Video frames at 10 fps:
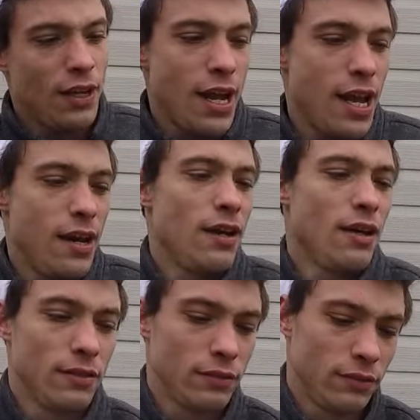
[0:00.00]
In
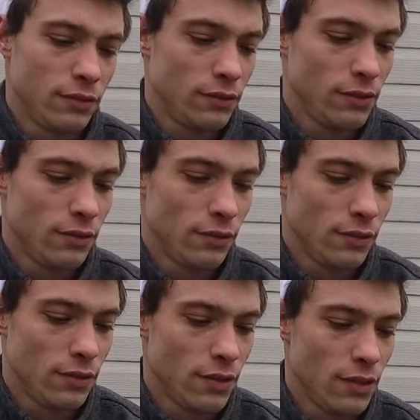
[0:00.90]

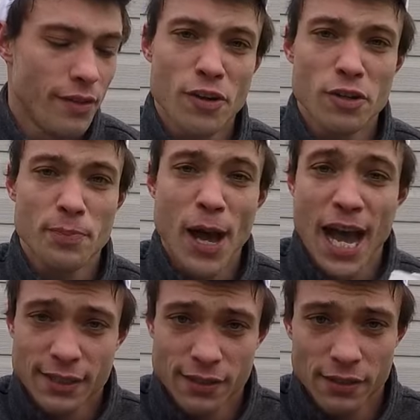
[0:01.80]
the first
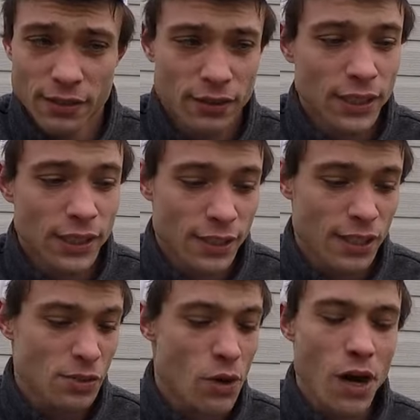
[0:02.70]
box,
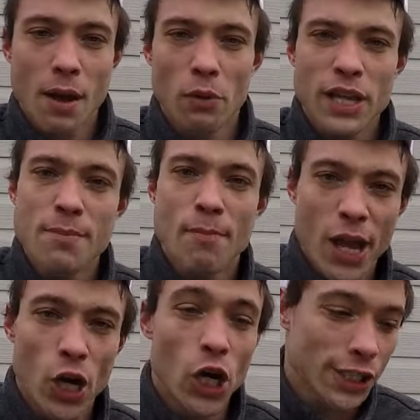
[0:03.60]
this is where I will keep
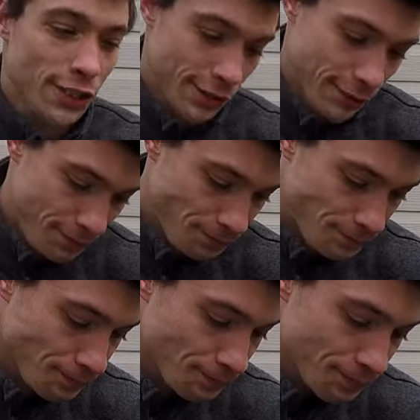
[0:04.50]
my hooks.
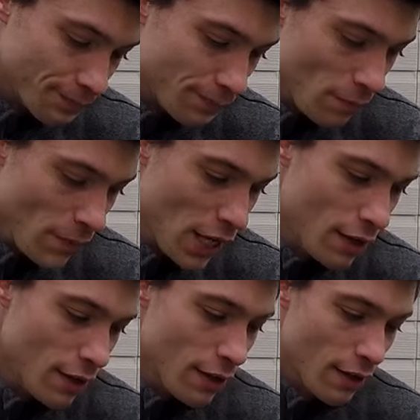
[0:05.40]

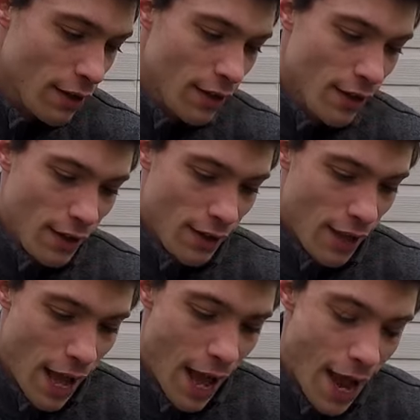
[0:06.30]
Uh,
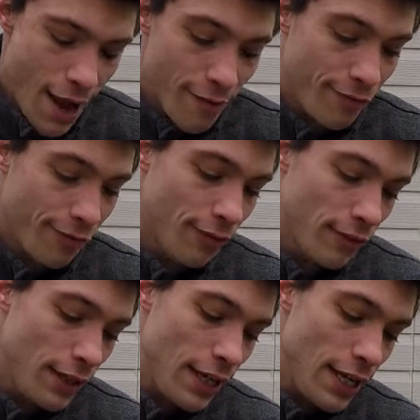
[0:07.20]
I have
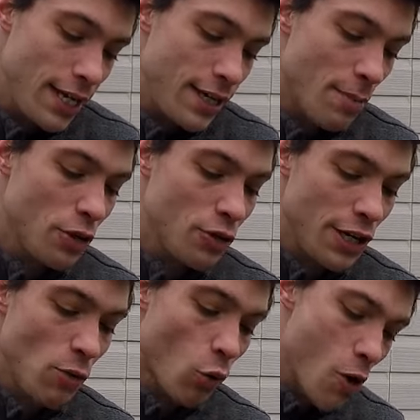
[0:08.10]
E W
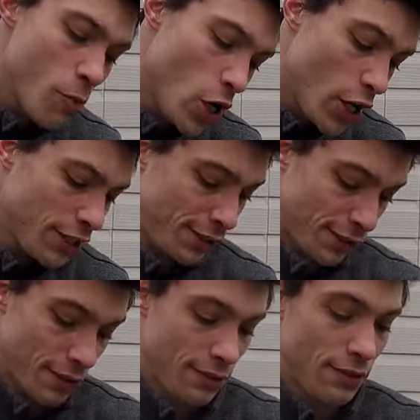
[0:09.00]
G worm
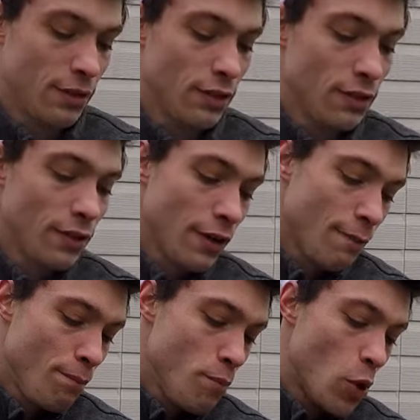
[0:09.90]
hooks,
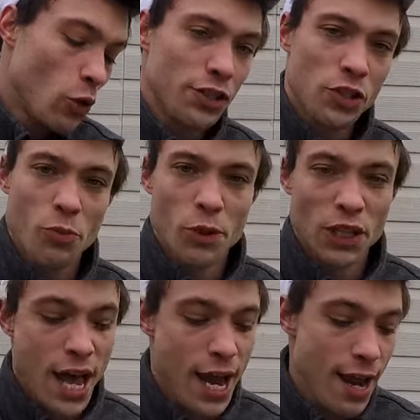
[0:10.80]
both
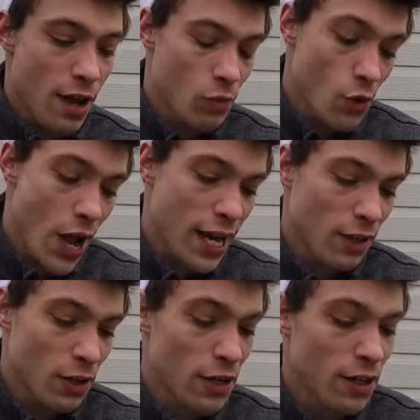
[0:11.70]
Superline and
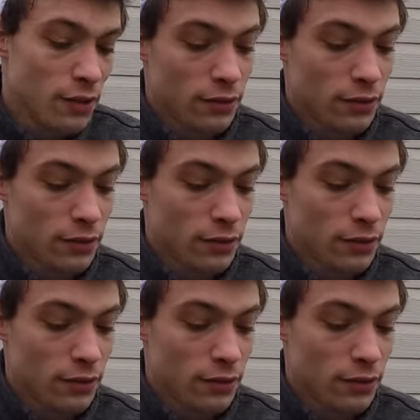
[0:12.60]
regular,